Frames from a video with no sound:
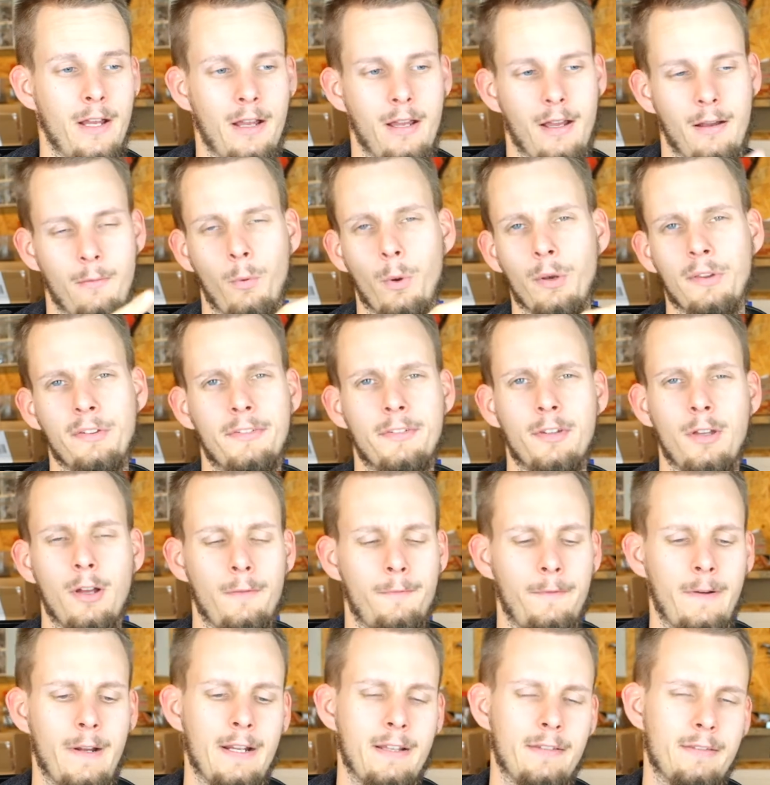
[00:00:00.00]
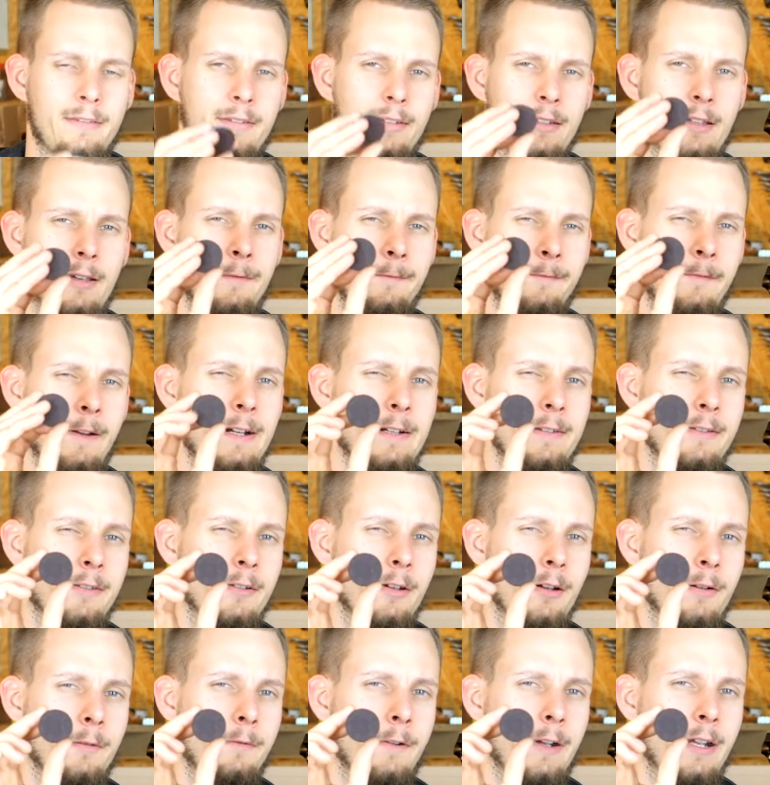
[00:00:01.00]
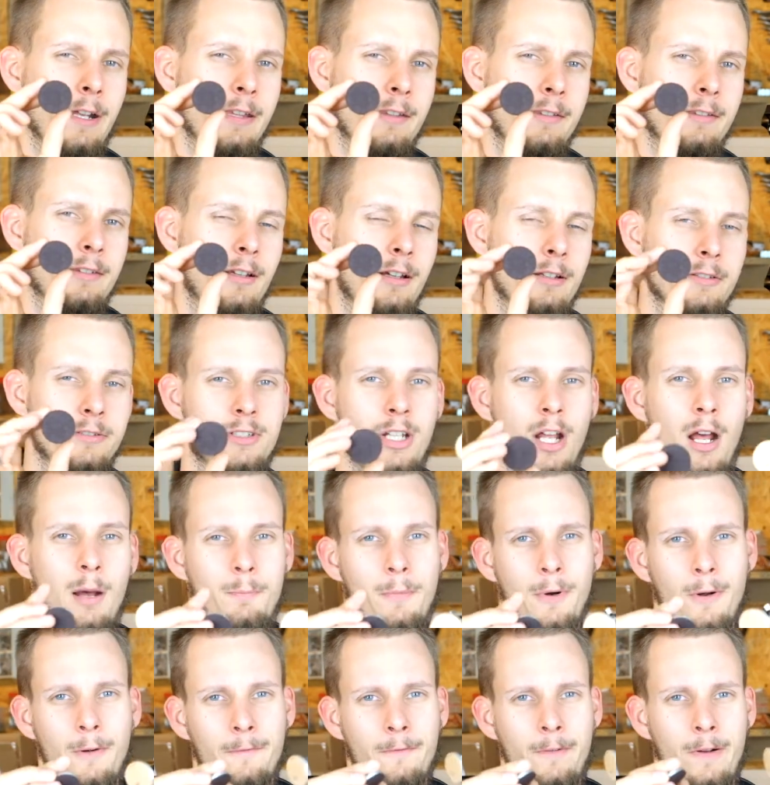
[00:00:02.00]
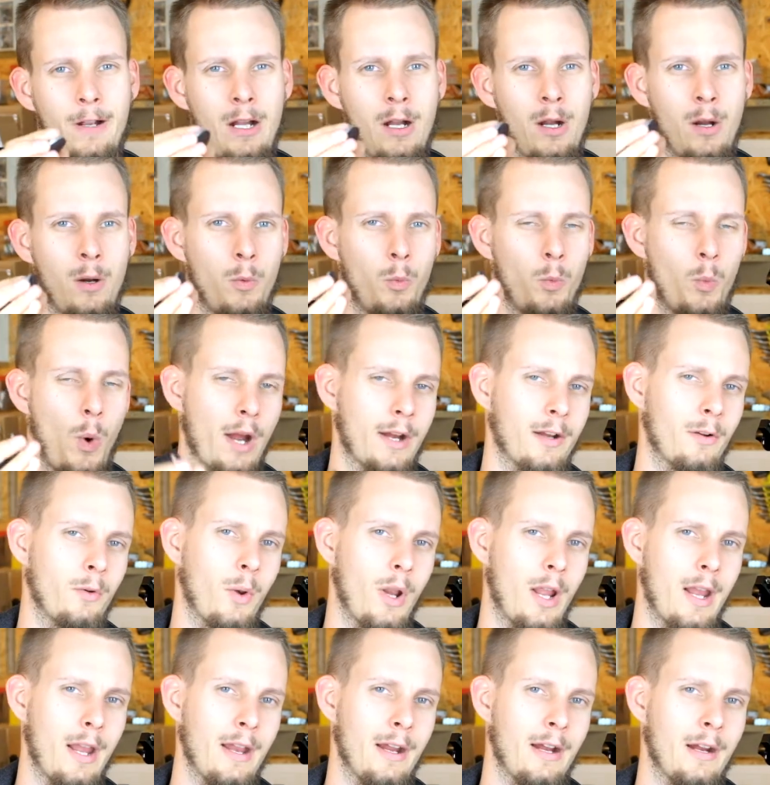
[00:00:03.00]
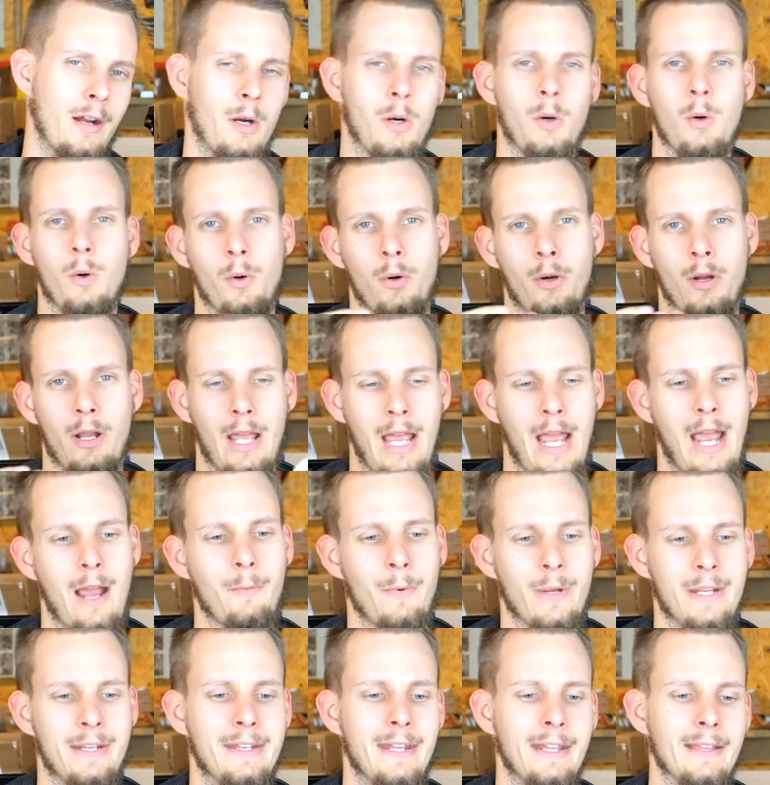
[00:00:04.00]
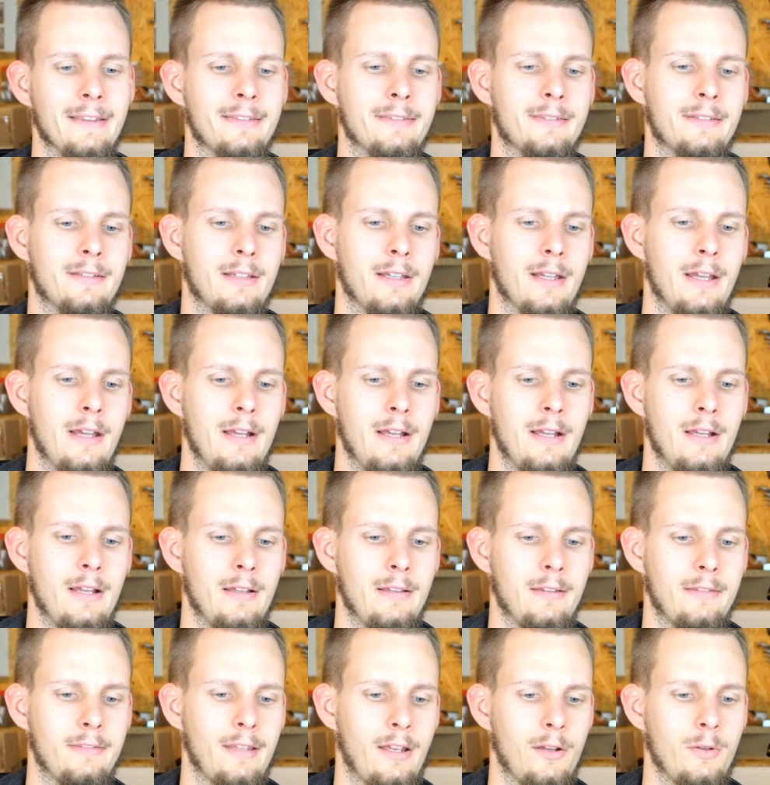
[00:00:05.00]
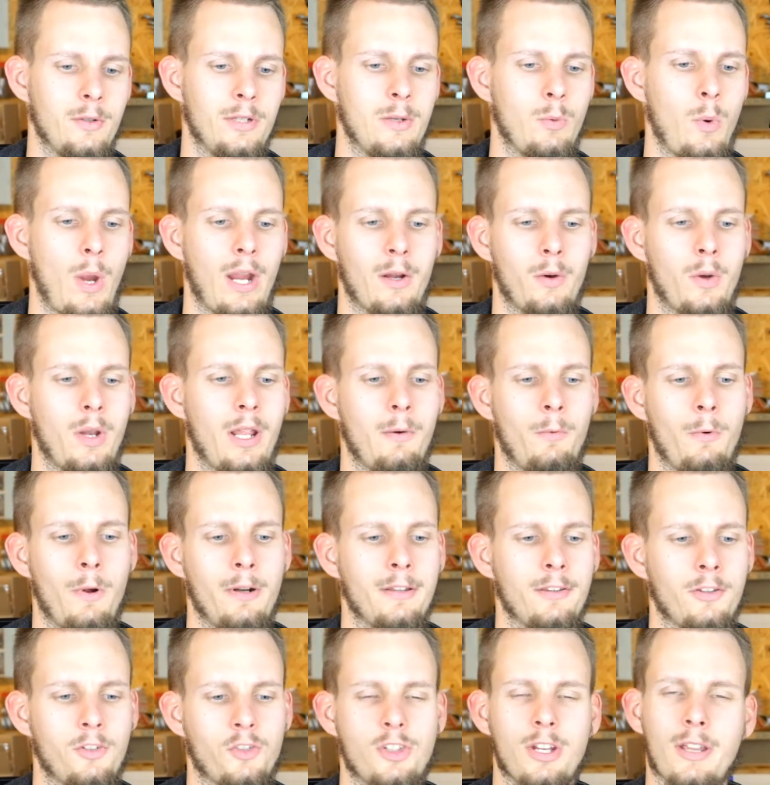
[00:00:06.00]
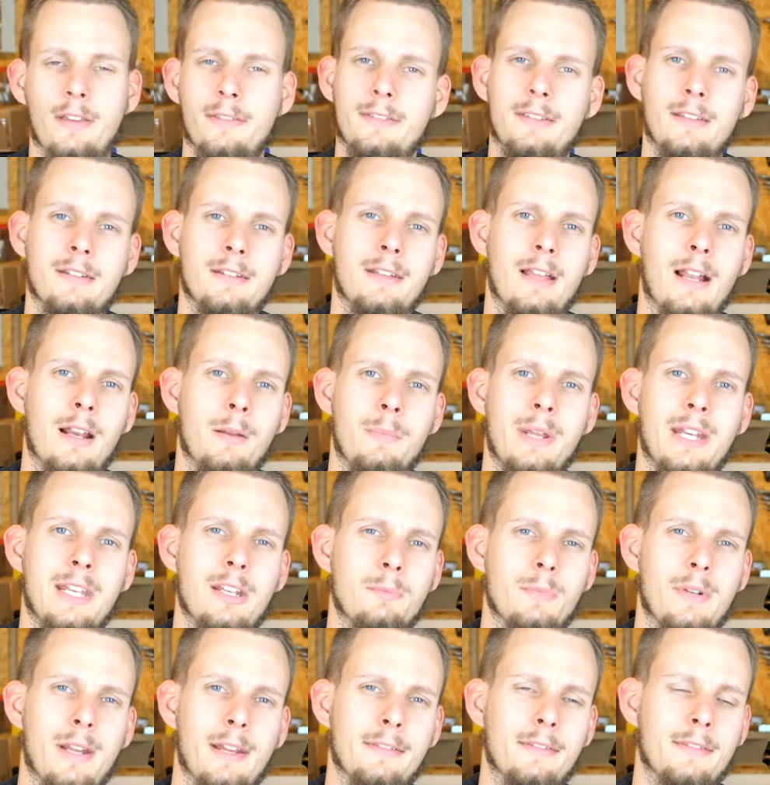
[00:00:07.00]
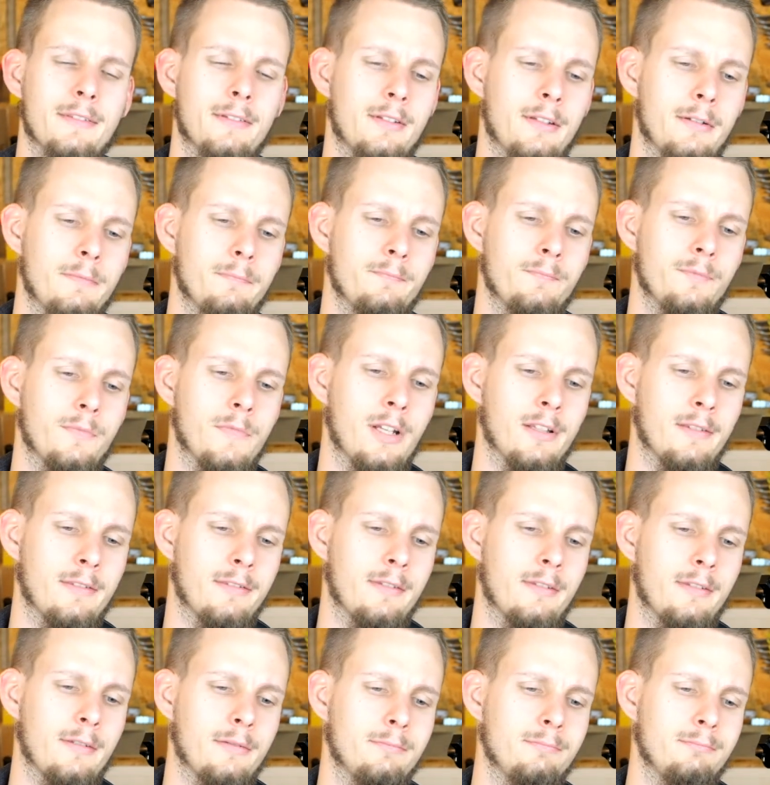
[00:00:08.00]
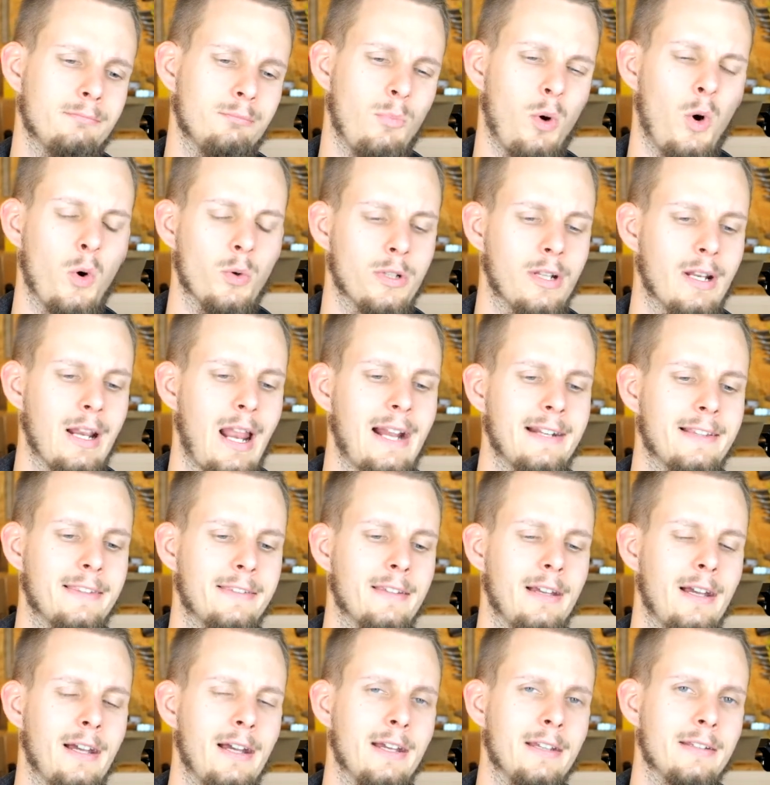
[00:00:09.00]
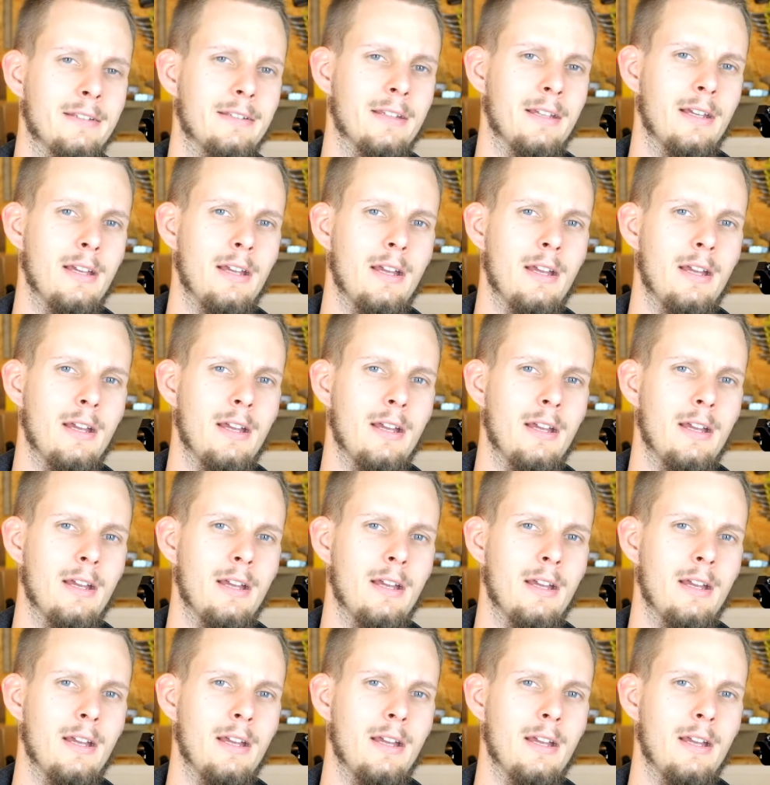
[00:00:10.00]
a wooden surface, a felt surface on top of a regular or heavy disc. So the regular one is just an aluminium disc, it's more on the light side,